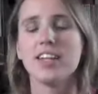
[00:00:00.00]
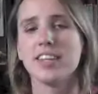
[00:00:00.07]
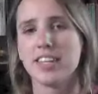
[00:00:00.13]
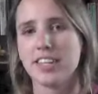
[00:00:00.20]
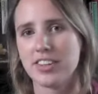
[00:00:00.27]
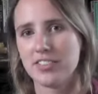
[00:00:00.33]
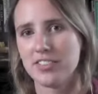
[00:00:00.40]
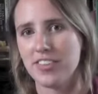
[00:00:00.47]

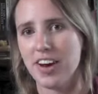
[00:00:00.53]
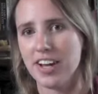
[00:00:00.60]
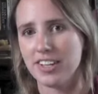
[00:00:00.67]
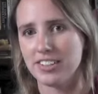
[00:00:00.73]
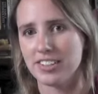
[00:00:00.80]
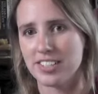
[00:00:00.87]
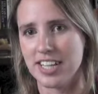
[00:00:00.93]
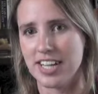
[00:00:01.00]
Then the
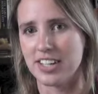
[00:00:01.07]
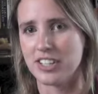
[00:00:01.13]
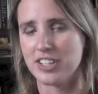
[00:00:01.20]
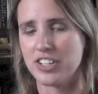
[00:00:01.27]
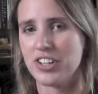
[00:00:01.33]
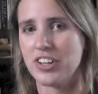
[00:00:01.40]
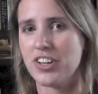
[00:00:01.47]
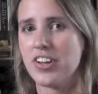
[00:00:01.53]
final
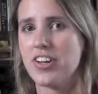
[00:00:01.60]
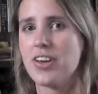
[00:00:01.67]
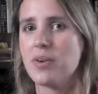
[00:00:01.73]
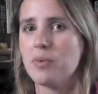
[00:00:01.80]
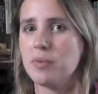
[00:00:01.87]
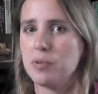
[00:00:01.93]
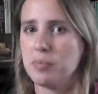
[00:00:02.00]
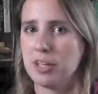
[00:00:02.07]
section
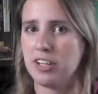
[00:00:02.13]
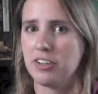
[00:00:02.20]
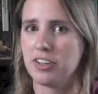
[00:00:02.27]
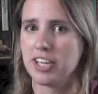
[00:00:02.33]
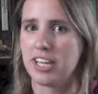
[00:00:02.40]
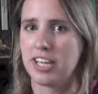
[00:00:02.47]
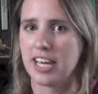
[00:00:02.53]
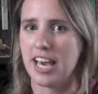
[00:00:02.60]
will be
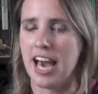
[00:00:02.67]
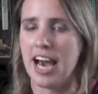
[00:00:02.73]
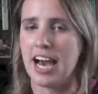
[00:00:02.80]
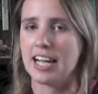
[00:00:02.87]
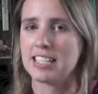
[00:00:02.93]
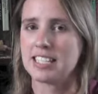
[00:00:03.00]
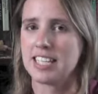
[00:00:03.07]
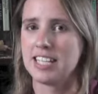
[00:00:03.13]
looking
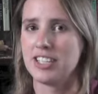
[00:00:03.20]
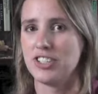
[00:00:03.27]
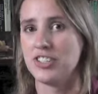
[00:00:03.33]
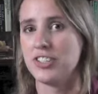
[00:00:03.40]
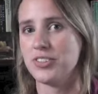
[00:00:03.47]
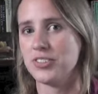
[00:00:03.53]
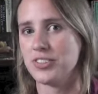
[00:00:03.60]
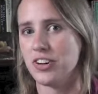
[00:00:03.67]
at
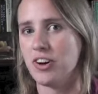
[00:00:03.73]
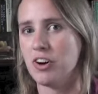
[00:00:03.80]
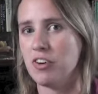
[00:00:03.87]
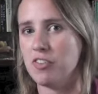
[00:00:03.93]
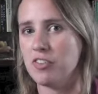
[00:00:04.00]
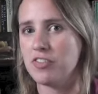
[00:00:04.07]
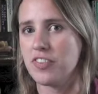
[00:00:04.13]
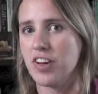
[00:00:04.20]
issues
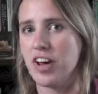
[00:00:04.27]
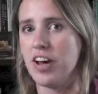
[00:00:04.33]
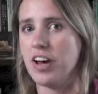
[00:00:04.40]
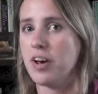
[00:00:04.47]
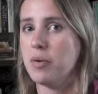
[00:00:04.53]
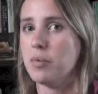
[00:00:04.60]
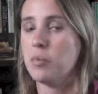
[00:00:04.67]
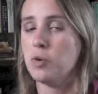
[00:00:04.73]
of
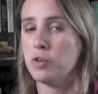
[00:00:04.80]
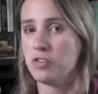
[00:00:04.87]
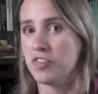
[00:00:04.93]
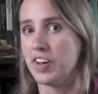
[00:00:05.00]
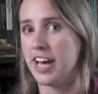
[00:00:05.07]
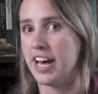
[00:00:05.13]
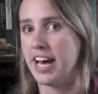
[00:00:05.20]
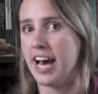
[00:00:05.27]

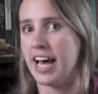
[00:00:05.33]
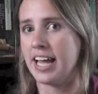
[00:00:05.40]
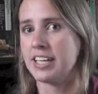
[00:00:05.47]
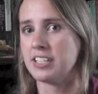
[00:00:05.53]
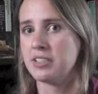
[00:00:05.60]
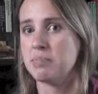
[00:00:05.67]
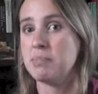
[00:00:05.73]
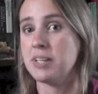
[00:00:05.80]
warfare
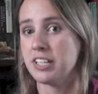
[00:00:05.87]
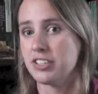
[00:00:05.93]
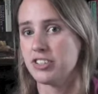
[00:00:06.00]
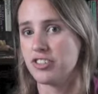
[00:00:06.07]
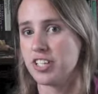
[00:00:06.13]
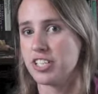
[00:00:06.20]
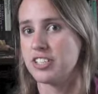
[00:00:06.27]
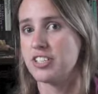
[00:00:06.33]
and
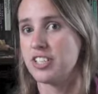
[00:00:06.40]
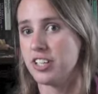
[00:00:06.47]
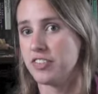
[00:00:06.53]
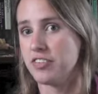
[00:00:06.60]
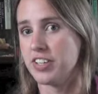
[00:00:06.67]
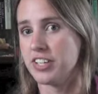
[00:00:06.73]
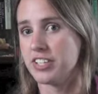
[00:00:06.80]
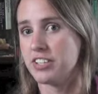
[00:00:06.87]
military
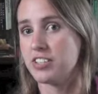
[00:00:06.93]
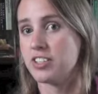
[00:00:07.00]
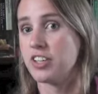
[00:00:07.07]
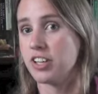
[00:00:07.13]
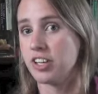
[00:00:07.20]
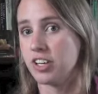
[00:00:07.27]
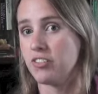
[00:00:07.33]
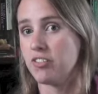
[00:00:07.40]
service to
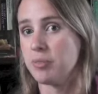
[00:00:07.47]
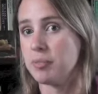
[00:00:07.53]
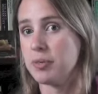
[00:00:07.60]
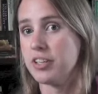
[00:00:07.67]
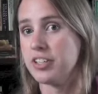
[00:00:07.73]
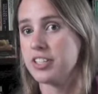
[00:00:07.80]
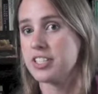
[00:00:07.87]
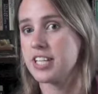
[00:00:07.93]
the
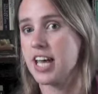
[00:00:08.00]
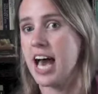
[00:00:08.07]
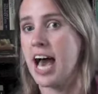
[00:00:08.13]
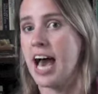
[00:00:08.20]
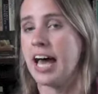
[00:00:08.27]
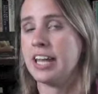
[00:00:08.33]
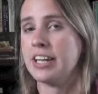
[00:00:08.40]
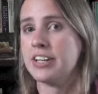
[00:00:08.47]
government,
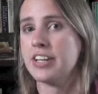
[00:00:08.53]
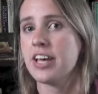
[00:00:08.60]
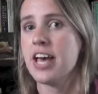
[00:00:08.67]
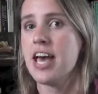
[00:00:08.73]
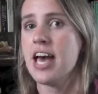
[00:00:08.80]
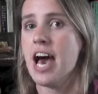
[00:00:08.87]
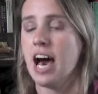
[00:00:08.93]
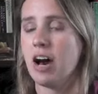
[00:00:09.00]
and
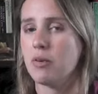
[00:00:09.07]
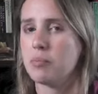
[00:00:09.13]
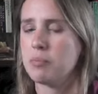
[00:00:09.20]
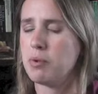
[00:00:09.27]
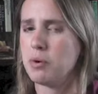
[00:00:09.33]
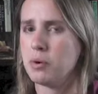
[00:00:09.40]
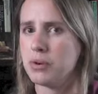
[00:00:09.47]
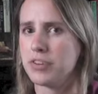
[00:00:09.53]
how
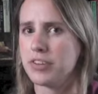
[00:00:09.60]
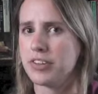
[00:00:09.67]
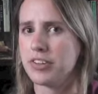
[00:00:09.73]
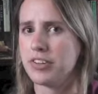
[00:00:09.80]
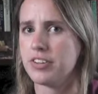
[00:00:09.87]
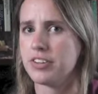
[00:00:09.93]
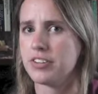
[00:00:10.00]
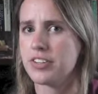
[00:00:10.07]

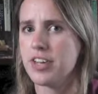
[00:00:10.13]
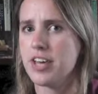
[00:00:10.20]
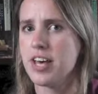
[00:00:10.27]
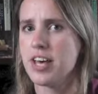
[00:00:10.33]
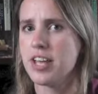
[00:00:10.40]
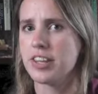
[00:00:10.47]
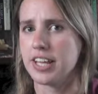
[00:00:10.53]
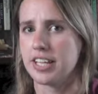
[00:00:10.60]
important
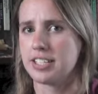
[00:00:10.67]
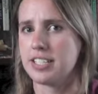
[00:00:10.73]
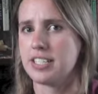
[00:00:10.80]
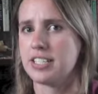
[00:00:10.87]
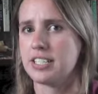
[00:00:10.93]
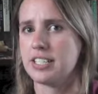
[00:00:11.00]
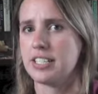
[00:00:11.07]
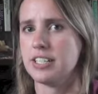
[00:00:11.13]
that
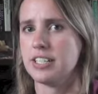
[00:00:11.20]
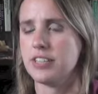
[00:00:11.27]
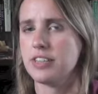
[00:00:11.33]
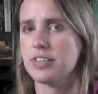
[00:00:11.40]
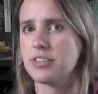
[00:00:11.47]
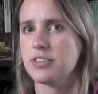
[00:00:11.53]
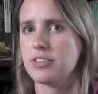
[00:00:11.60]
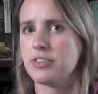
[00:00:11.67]
is in
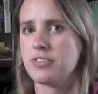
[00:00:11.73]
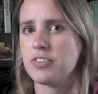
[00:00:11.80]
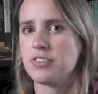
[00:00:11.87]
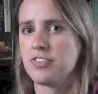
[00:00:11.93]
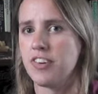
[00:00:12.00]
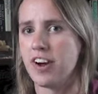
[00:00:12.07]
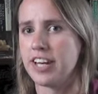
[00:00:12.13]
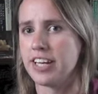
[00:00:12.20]
sort of
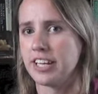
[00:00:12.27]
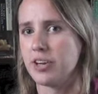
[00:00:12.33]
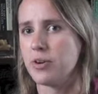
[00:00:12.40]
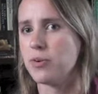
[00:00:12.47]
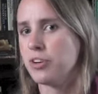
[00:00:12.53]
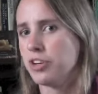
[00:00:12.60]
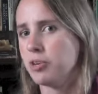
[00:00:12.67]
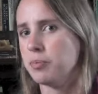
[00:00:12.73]
defining who
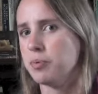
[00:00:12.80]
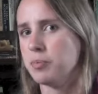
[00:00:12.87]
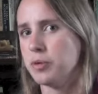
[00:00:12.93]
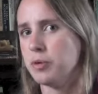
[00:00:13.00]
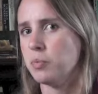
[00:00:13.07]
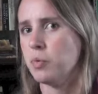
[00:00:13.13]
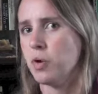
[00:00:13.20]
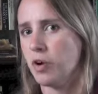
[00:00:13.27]
a
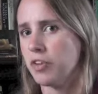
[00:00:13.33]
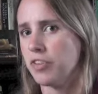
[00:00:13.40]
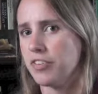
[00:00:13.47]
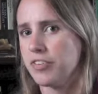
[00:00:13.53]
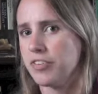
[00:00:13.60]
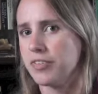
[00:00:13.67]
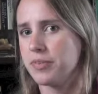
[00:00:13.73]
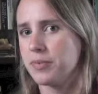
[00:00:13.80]
nobleman
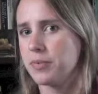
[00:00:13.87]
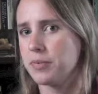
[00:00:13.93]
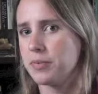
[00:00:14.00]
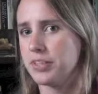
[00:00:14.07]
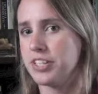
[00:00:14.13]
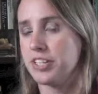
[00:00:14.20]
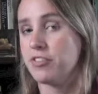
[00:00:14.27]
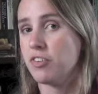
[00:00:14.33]
was
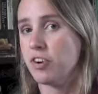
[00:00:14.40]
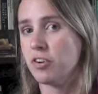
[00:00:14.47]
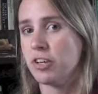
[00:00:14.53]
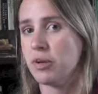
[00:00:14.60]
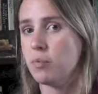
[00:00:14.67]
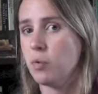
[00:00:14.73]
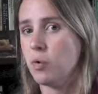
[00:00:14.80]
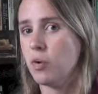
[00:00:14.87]
his role
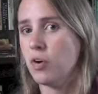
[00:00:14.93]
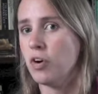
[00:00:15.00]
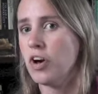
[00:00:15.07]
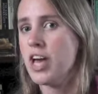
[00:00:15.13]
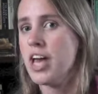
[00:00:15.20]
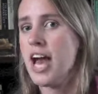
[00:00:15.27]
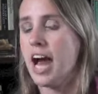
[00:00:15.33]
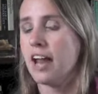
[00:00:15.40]
in war,
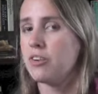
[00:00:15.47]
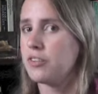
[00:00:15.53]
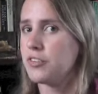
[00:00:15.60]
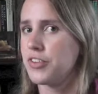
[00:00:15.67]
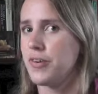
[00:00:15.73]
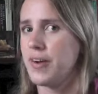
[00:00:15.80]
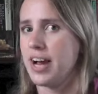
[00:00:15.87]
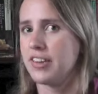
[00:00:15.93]
and
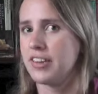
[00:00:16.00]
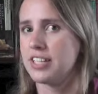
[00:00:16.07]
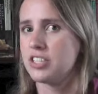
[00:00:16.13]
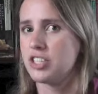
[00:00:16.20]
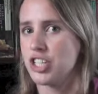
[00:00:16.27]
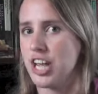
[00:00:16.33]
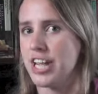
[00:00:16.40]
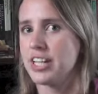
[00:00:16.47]
also how that's
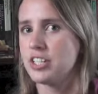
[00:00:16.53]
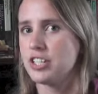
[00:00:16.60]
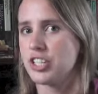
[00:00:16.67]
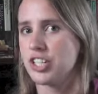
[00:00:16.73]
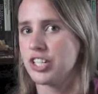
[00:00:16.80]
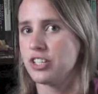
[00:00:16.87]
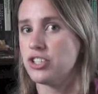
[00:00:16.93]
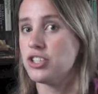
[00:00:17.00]

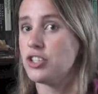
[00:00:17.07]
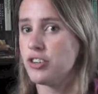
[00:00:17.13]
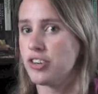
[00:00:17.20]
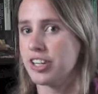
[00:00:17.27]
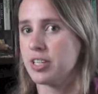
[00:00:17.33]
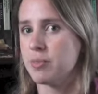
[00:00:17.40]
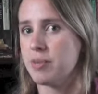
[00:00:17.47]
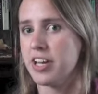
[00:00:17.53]
changing
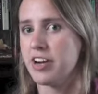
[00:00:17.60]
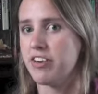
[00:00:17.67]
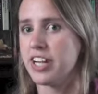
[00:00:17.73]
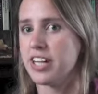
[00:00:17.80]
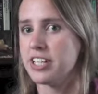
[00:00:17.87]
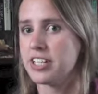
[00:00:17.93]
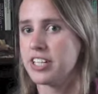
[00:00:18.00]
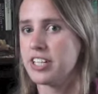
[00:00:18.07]
during the
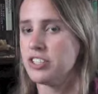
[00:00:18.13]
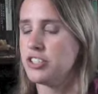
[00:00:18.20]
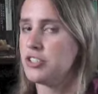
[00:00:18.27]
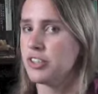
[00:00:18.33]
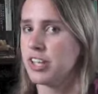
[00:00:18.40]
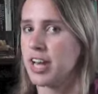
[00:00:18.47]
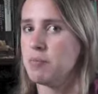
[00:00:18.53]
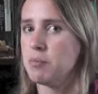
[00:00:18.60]
period as
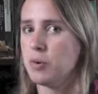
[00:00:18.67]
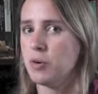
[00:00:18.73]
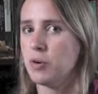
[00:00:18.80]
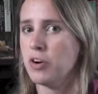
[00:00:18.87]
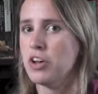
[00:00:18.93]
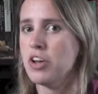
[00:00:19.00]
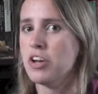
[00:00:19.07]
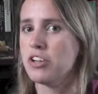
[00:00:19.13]
you get
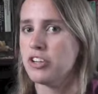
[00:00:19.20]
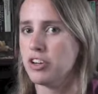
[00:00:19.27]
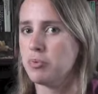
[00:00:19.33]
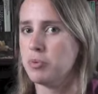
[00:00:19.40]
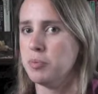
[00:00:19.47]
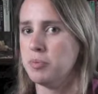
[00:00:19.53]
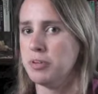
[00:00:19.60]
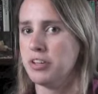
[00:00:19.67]
more
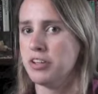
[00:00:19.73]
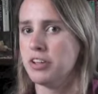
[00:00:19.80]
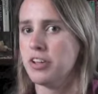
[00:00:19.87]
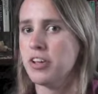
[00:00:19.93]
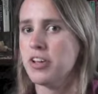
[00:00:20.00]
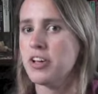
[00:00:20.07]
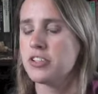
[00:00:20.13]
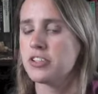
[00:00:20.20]
noblemen
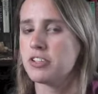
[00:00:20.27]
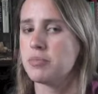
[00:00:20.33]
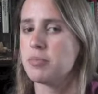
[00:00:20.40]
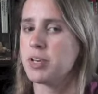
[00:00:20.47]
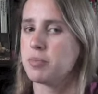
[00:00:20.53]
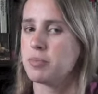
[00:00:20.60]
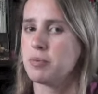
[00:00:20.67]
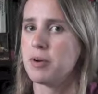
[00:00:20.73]
sort of
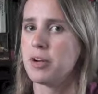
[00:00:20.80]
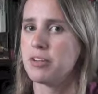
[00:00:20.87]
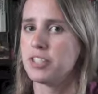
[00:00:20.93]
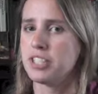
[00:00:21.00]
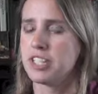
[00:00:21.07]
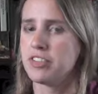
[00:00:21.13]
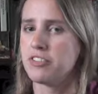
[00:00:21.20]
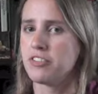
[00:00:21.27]
being
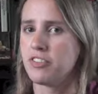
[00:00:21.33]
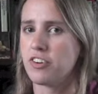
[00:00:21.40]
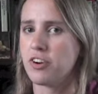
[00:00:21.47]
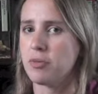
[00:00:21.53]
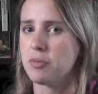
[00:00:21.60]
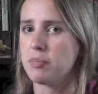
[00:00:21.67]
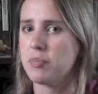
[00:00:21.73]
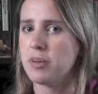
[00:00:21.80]
promoted
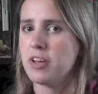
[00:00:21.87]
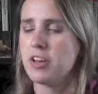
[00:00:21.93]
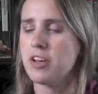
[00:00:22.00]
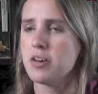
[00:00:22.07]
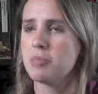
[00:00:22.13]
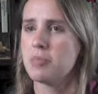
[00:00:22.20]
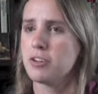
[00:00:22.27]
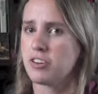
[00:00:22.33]
from
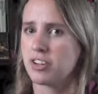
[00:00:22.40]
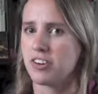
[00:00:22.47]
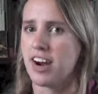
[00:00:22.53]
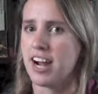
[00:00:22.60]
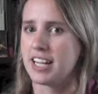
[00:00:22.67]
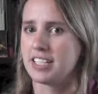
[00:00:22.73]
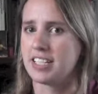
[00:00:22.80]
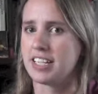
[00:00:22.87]

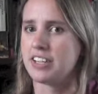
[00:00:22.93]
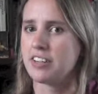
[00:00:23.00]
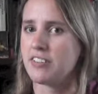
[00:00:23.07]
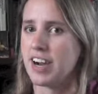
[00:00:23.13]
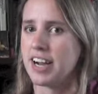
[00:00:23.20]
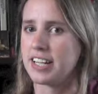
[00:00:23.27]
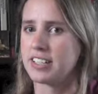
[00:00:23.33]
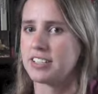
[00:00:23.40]
bureaucratic
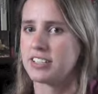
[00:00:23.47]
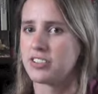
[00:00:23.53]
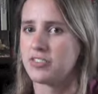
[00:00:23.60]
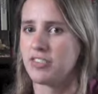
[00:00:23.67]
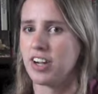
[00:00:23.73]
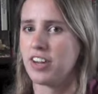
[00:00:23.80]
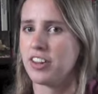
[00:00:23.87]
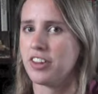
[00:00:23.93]
ranks
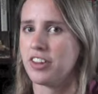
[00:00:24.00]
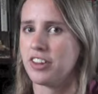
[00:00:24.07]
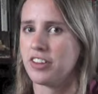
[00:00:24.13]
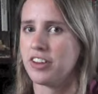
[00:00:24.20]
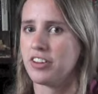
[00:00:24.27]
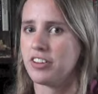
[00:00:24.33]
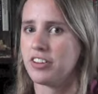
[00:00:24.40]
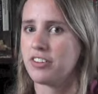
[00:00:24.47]
rather
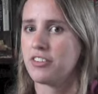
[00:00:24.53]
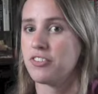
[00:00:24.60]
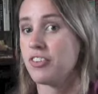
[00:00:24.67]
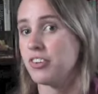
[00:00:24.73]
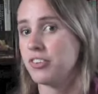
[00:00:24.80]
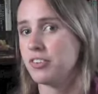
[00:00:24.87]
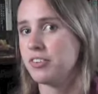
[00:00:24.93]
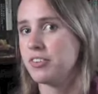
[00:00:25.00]
than
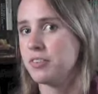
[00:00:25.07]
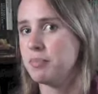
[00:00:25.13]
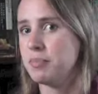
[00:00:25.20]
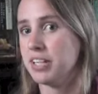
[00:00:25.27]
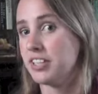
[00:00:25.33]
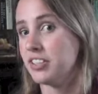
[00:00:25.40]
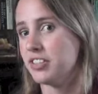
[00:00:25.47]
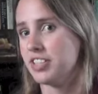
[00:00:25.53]
through
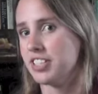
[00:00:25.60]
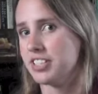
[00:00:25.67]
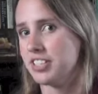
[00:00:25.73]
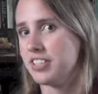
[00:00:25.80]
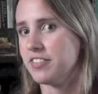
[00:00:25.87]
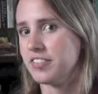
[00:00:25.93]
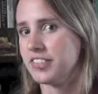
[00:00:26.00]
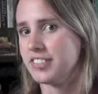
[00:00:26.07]
military
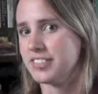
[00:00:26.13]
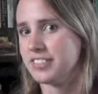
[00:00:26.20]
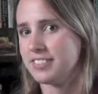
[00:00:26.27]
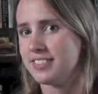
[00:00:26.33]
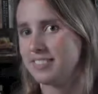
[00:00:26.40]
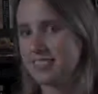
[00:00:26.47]
service.